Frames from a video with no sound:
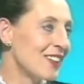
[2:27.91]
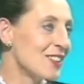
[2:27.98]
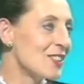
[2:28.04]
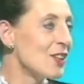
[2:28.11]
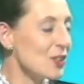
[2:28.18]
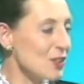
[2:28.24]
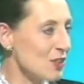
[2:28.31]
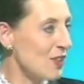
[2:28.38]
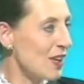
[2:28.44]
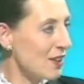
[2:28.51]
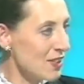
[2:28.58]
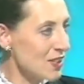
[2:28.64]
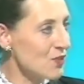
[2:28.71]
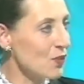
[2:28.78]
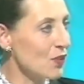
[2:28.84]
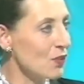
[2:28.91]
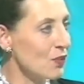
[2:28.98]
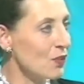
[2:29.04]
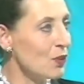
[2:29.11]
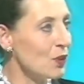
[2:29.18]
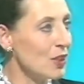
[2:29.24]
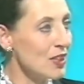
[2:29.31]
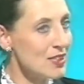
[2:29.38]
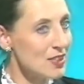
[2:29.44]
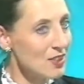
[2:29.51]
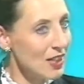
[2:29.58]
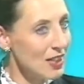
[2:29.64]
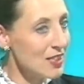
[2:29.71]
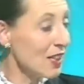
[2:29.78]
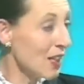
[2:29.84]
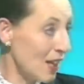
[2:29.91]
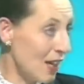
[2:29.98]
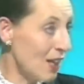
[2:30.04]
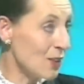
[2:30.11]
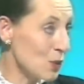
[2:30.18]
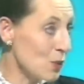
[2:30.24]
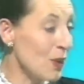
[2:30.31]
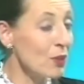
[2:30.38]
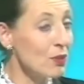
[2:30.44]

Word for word: There's lots of areas for, for insulating a house